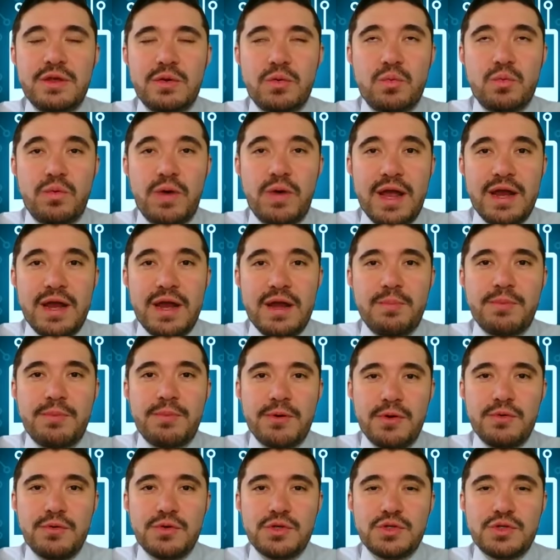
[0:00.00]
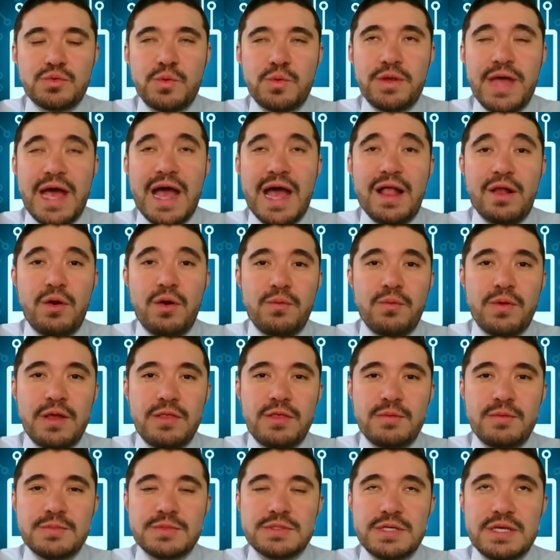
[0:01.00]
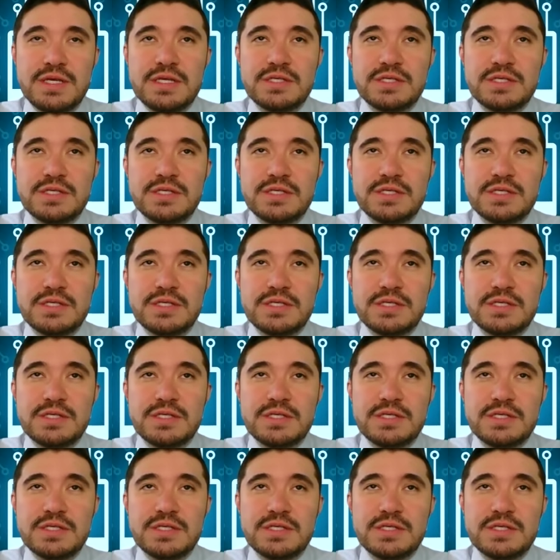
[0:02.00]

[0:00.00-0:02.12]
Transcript: the right approach with algorithms